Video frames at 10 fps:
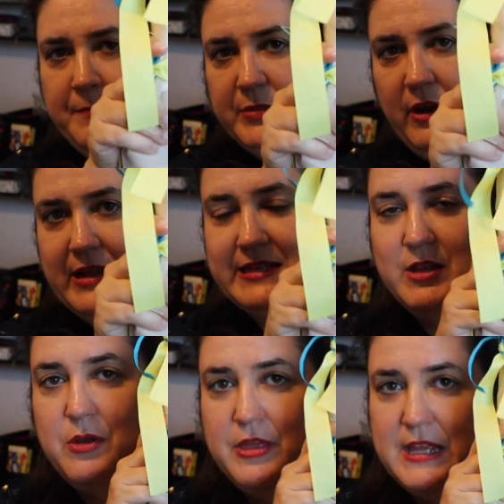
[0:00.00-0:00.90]
All right,
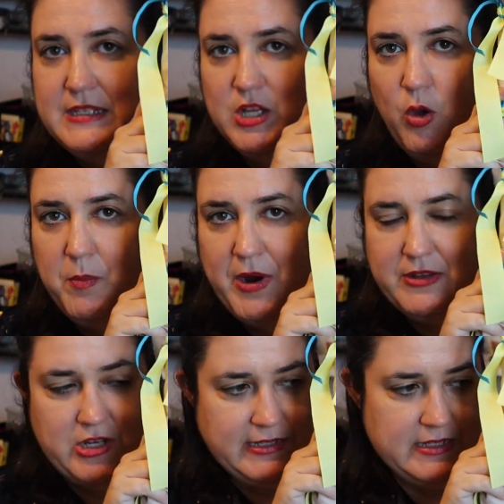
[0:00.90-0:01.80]
so this whole
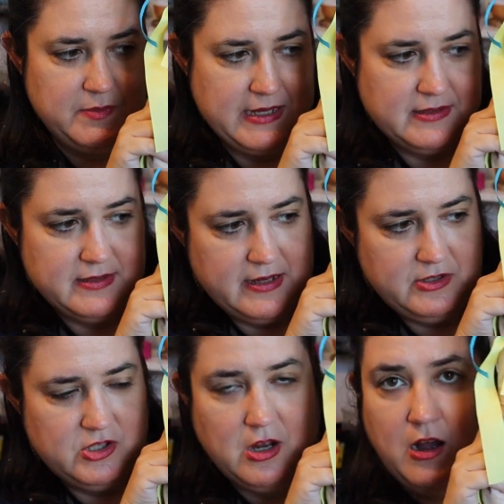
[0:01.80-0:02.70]
project is being
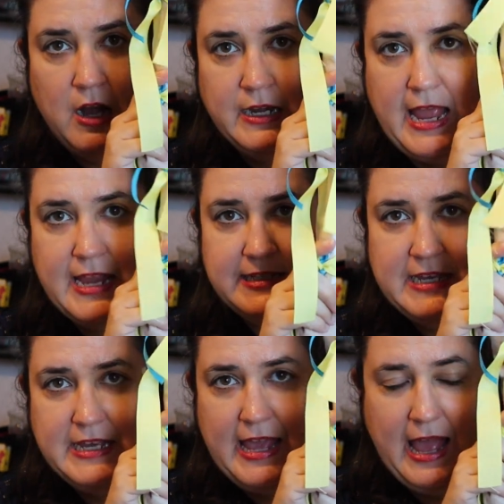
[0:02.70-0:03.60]
stitched on
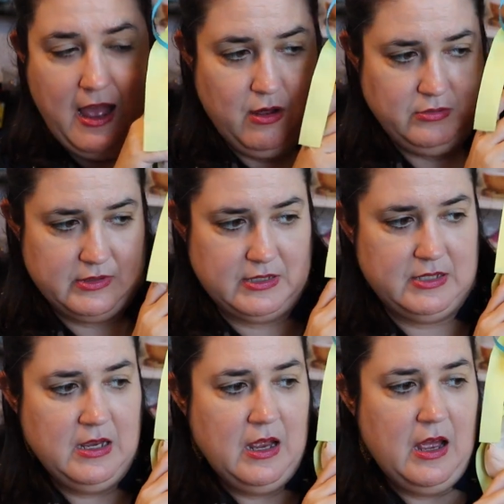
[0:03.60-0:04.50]
18
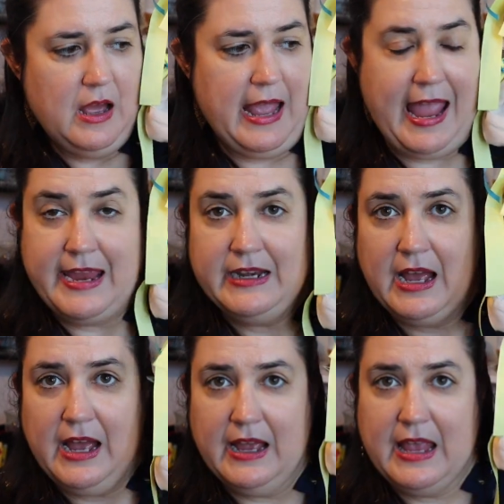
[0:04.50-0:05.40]
count
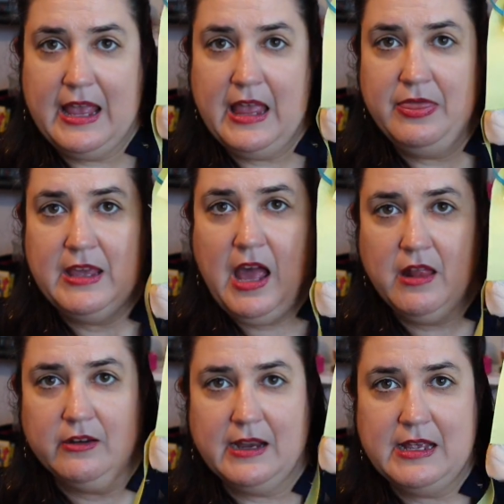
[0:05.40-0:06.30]
Aida, and the
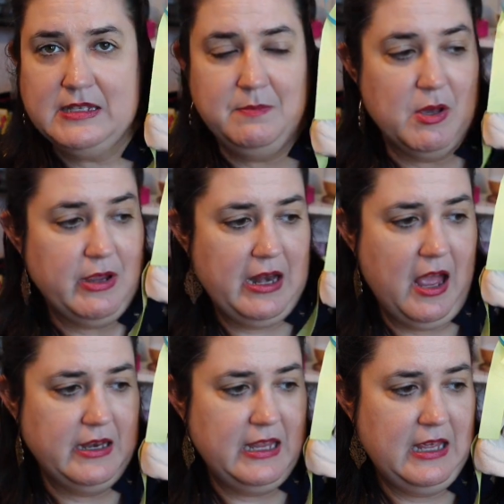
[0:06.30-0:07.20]
color is Milk and
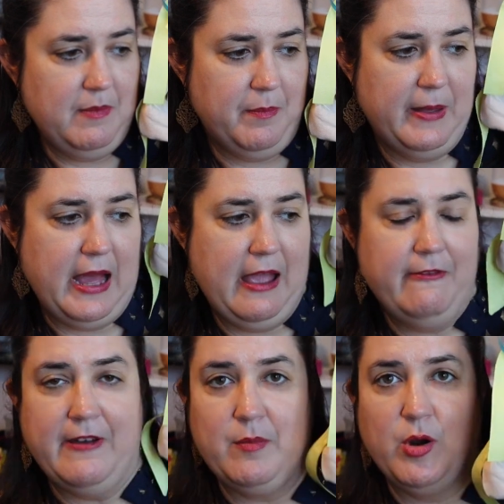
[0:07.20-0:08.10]
Honey
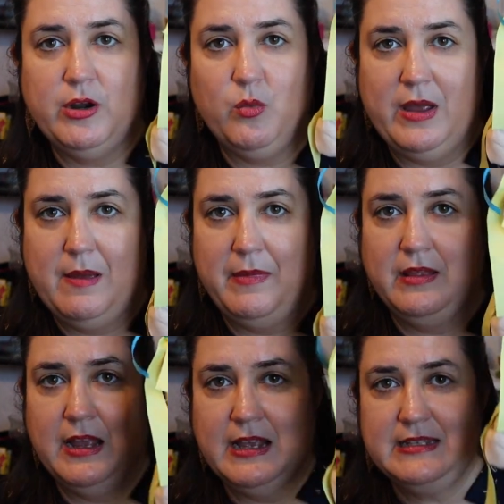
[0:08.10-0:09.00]
by Fiber on a Whim.
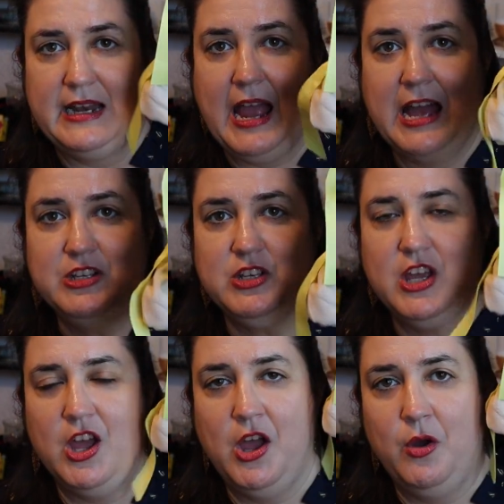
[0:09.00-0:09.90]
And like I said, I had to
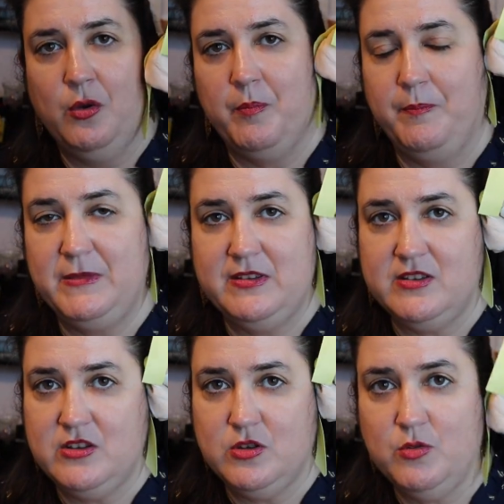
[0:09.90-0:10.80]
go
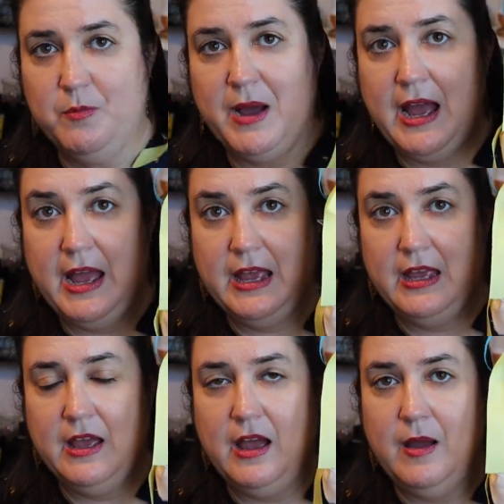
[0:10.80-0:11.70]
to
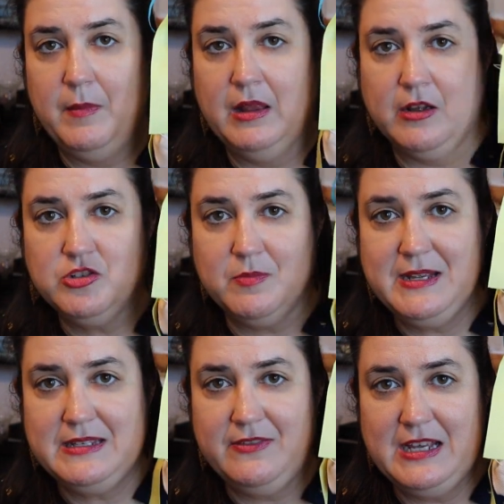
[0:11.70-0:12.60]
buy a larger
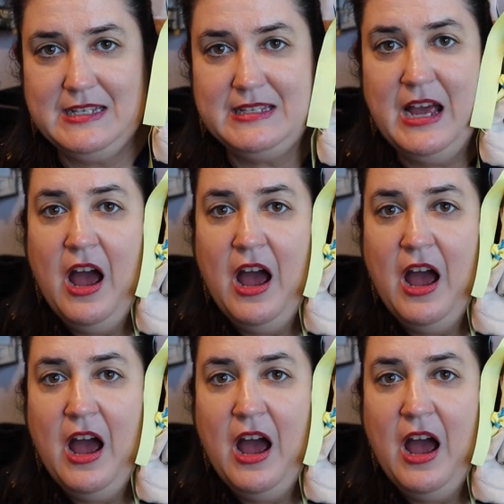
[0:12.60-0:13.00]
piece of this,